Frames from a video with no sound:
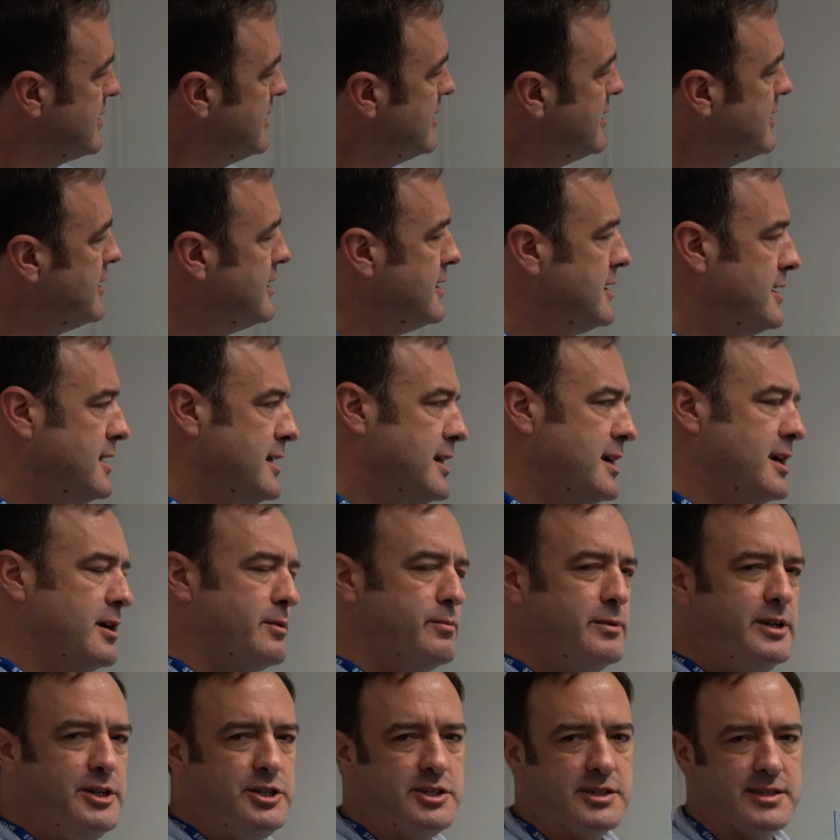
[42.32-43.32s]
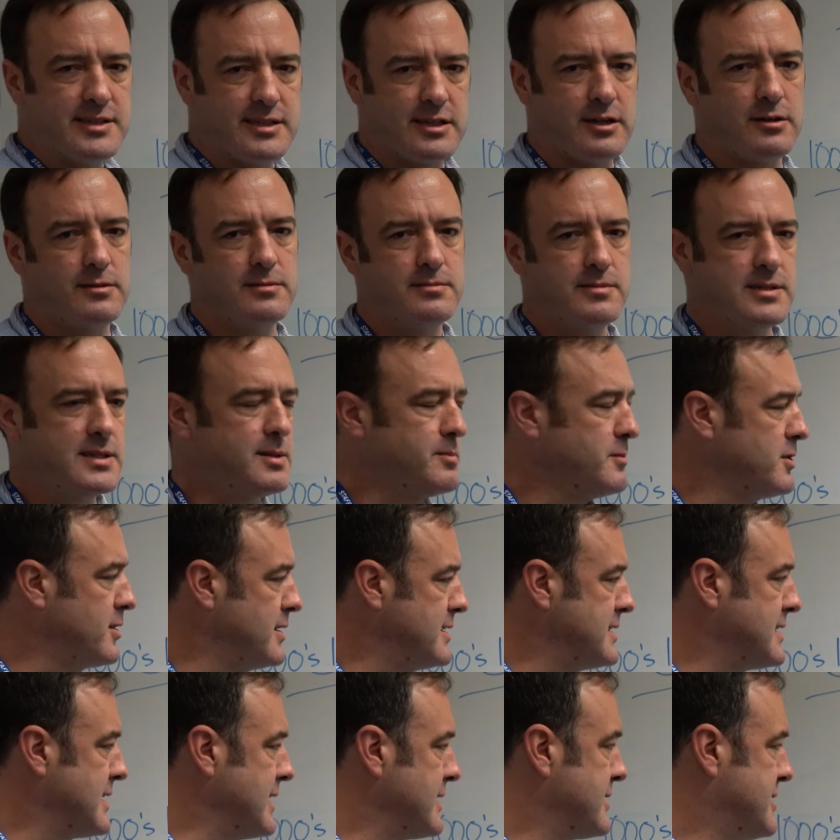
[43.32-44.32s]
And we just start with some
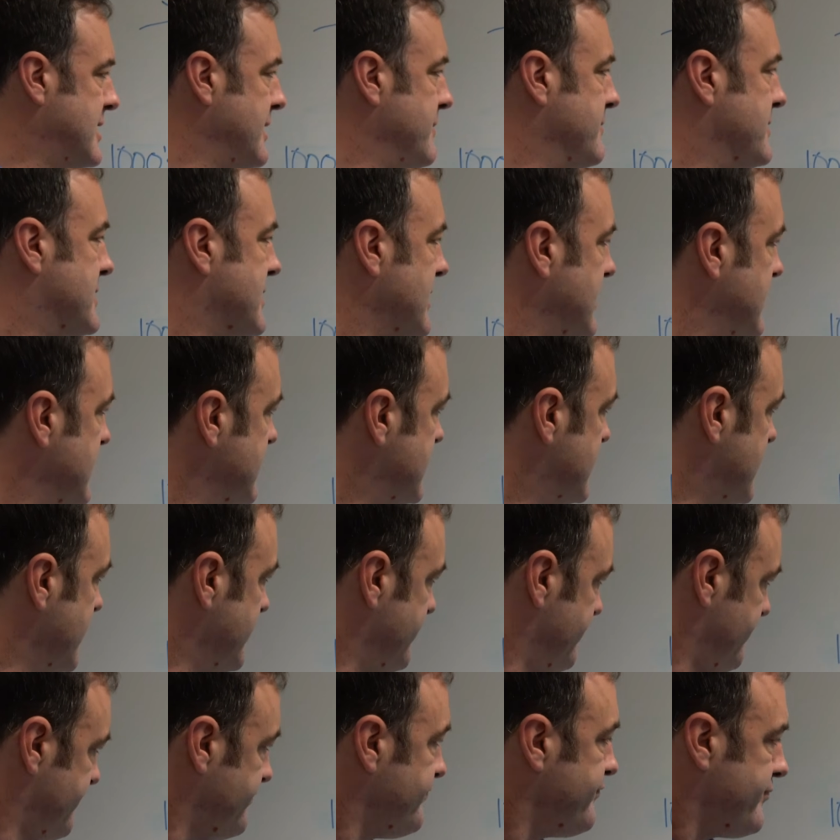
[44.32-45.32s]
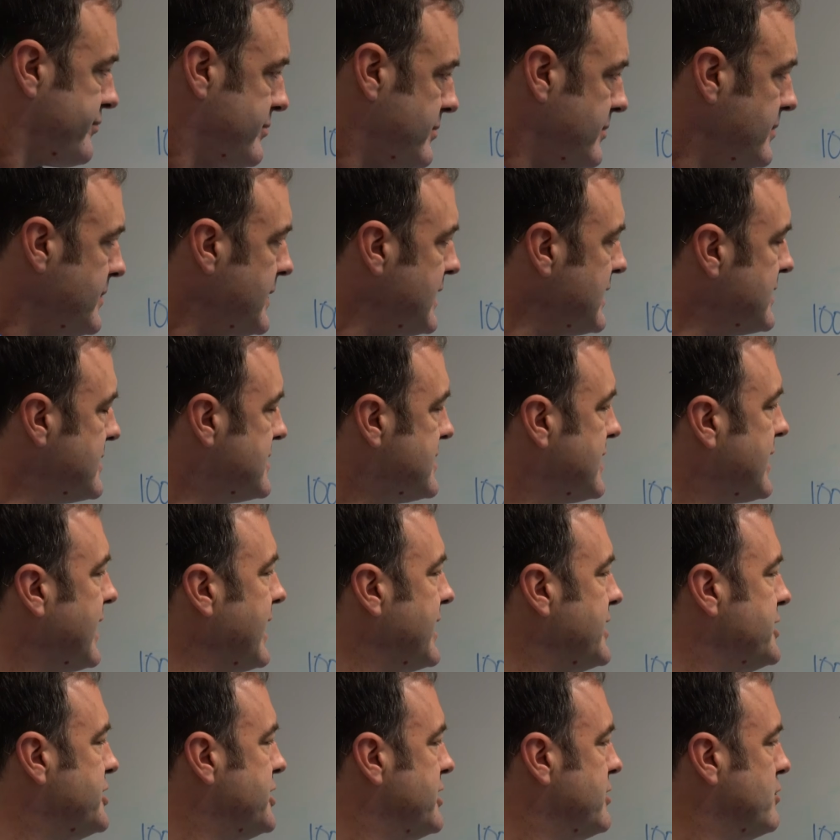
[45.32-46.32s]
nice activities to
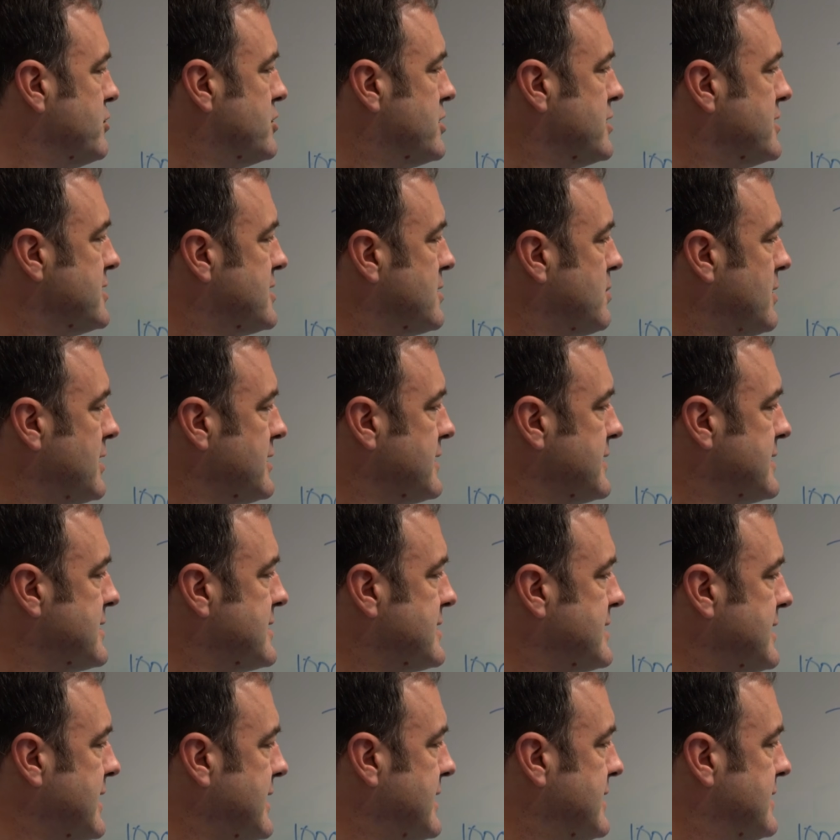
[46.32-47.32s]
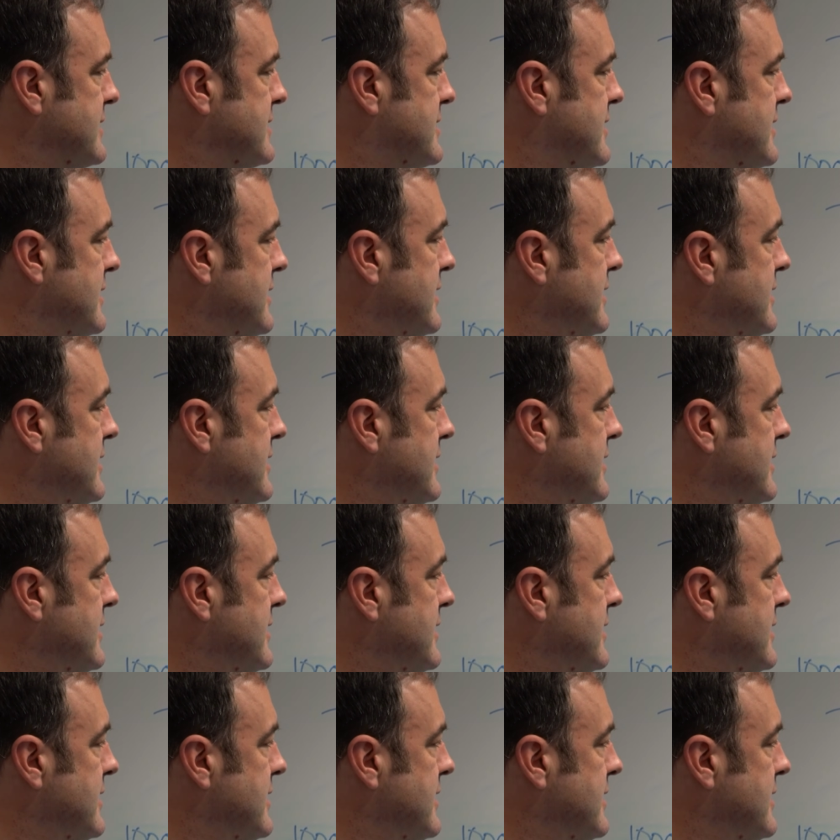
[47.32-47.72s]
get children to understand